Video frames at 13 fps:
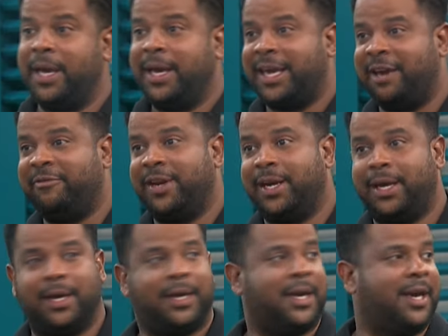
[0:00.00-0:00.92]
Kevin,
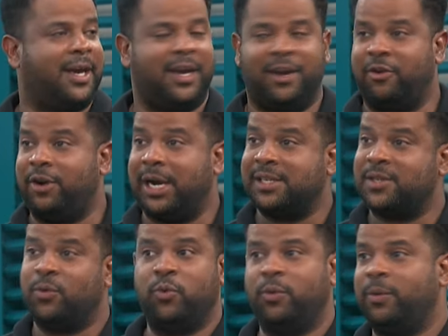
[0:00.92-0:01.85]
aka Ras,
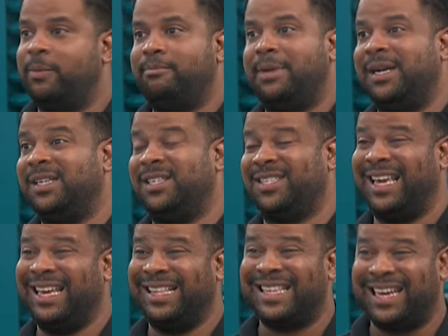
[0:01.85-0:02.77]
who manages the
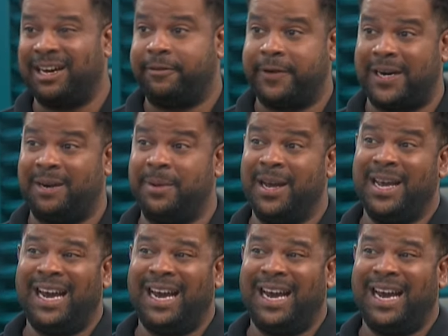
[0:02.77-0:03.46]
entire farm,